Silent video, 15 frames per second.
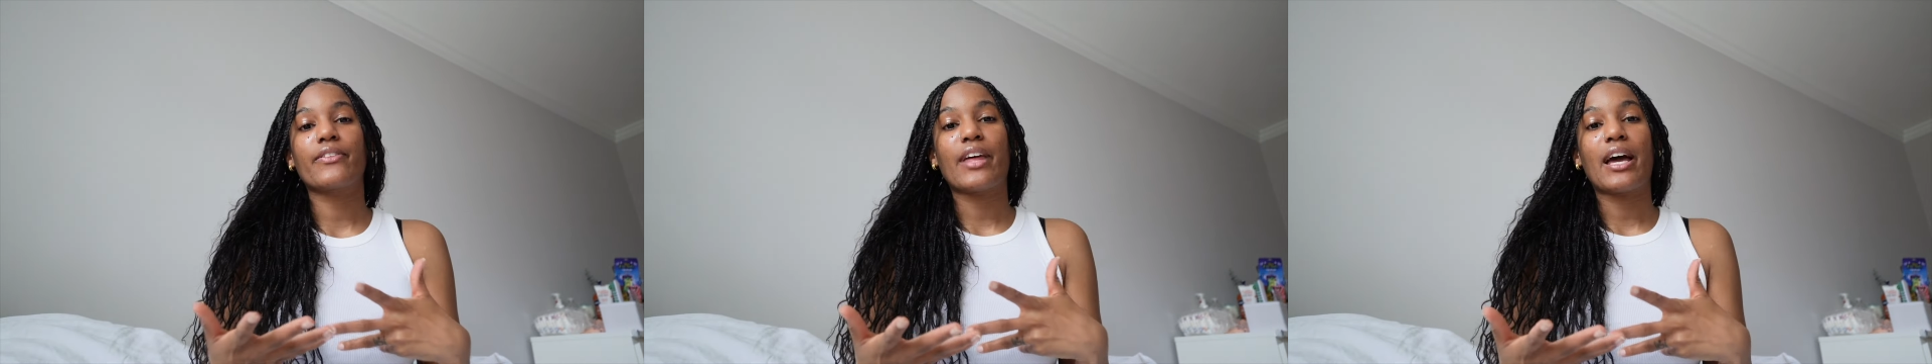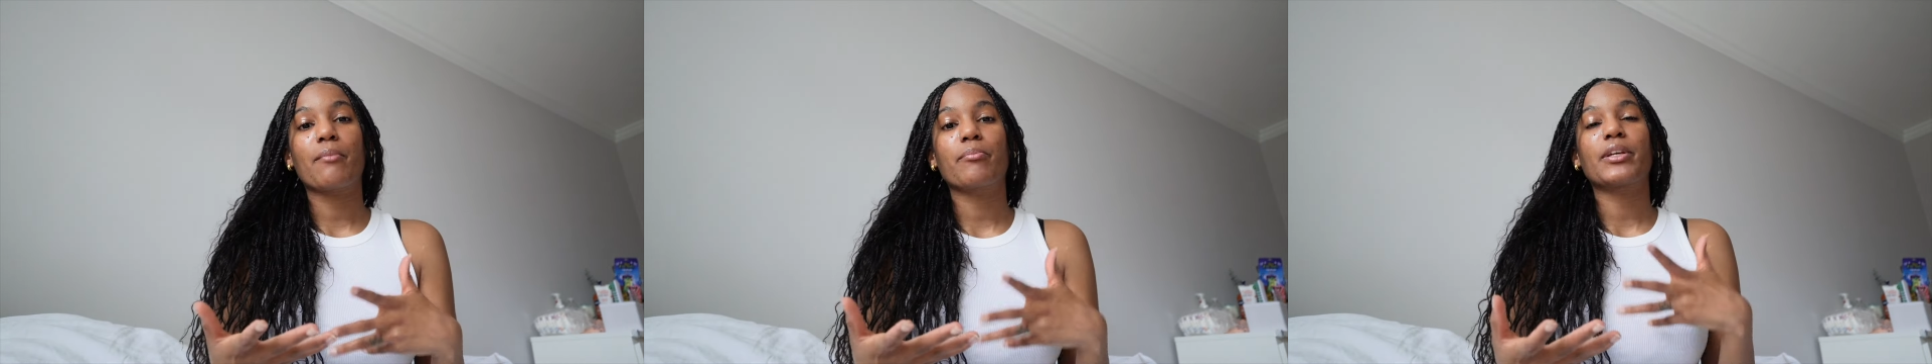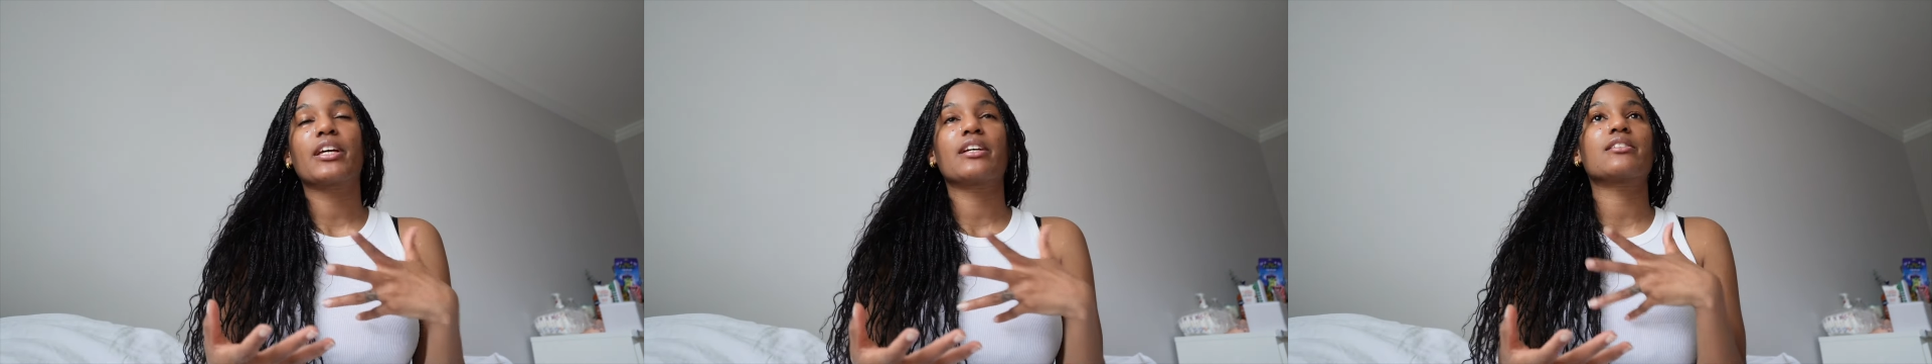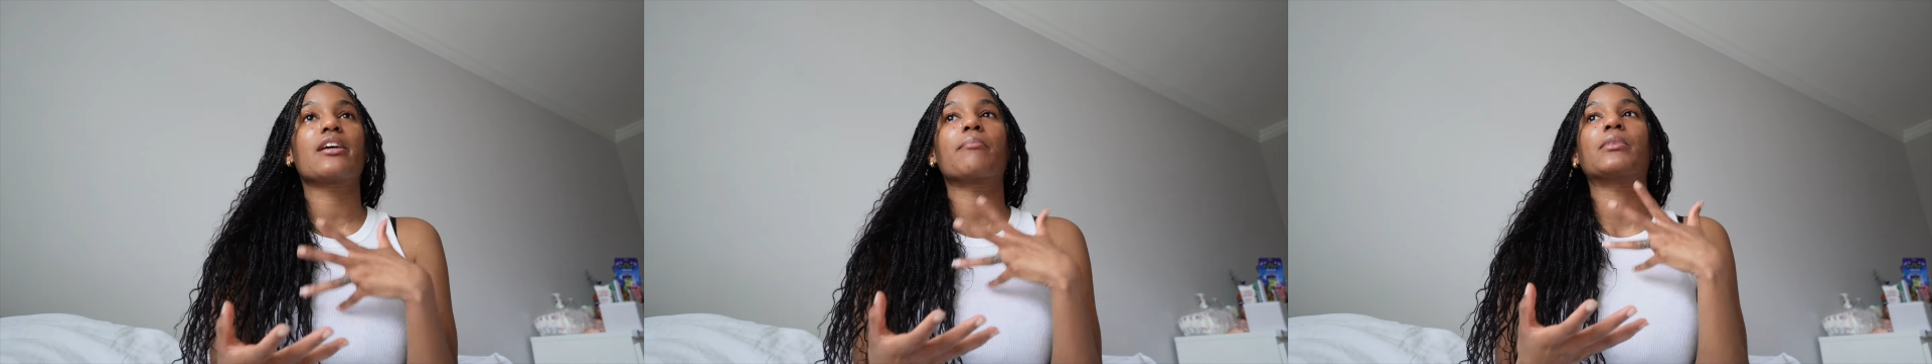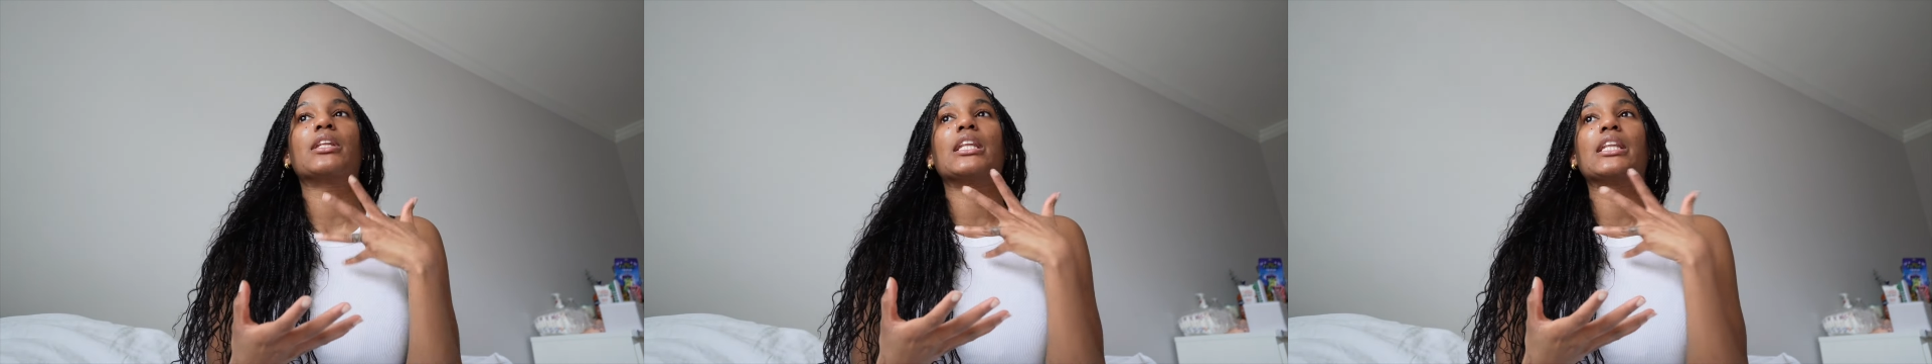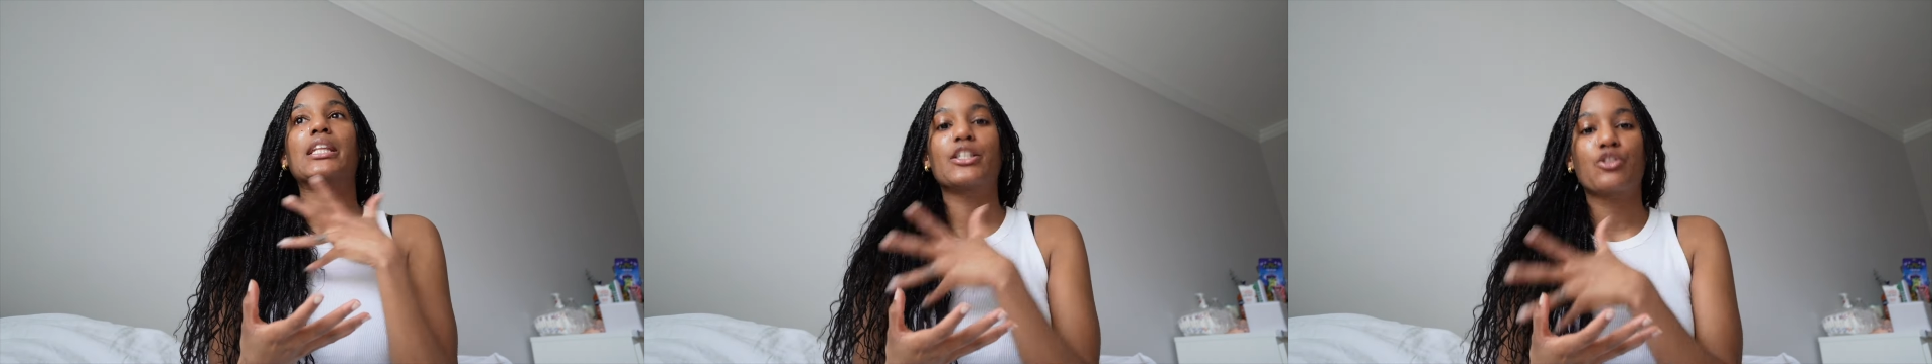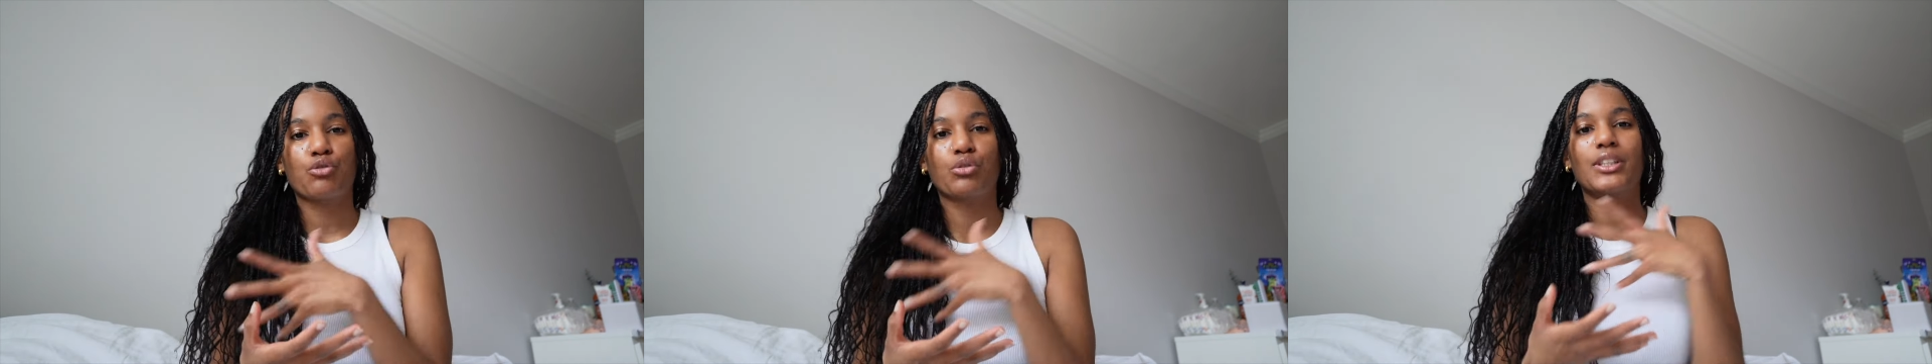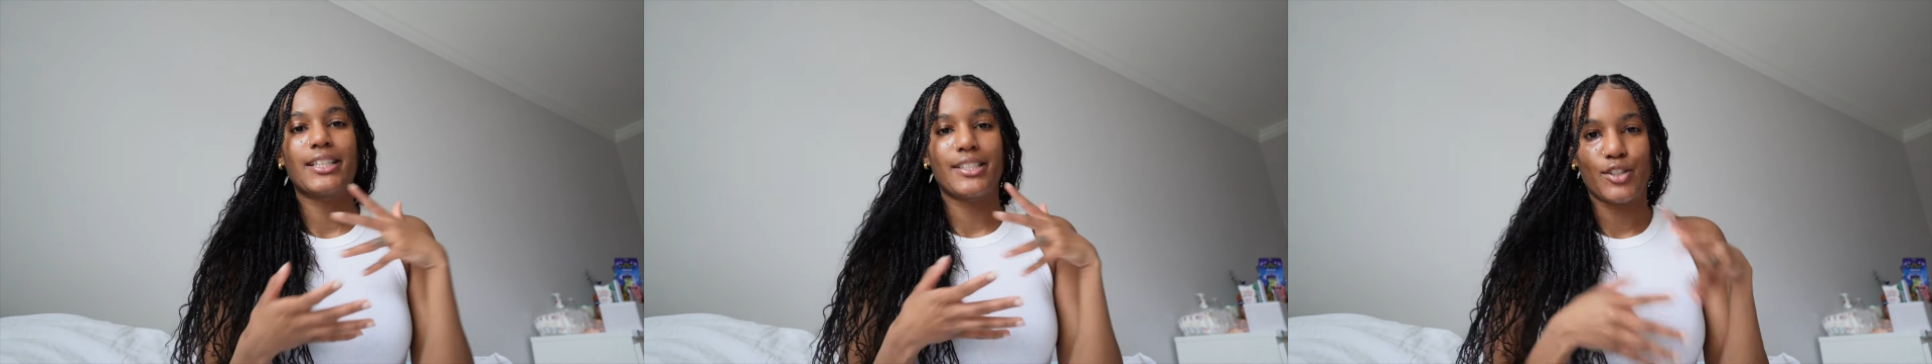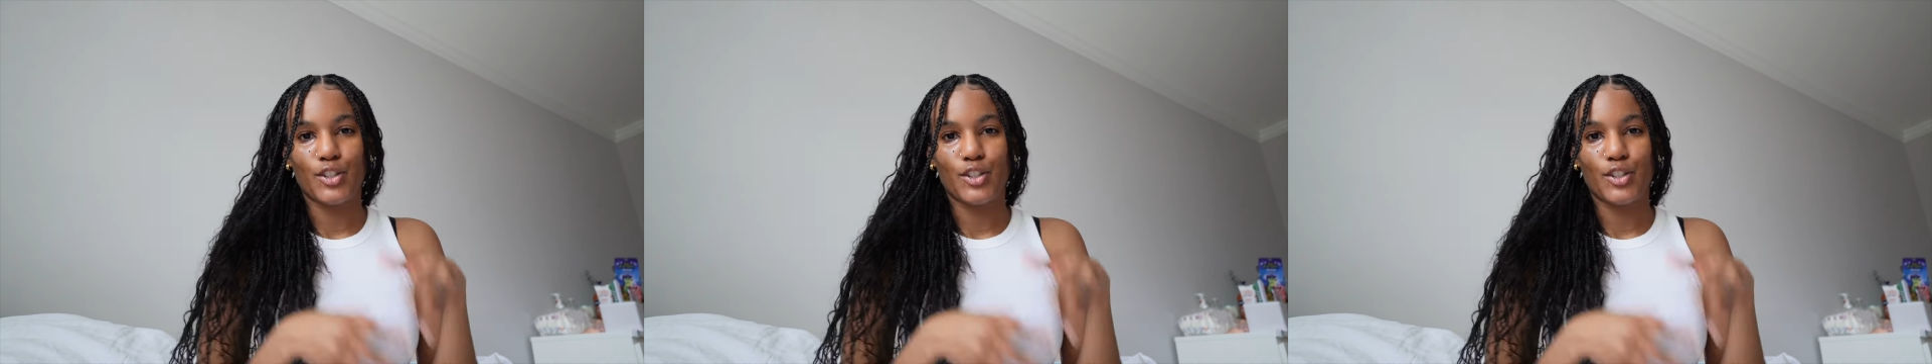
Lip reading: that because I'm literally in